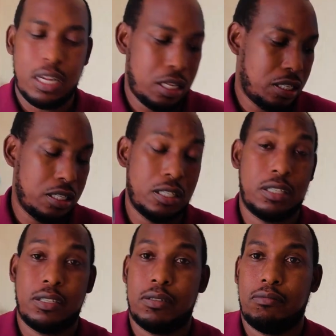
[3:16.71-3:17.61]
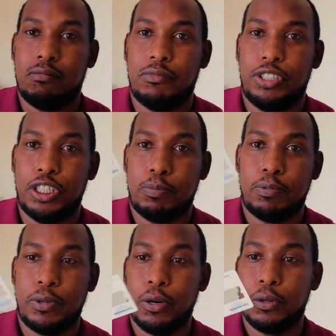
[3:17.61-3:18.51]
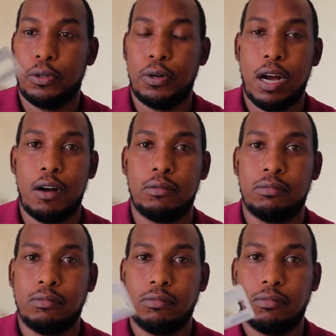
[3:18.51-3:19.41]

and this is cheap. We all know how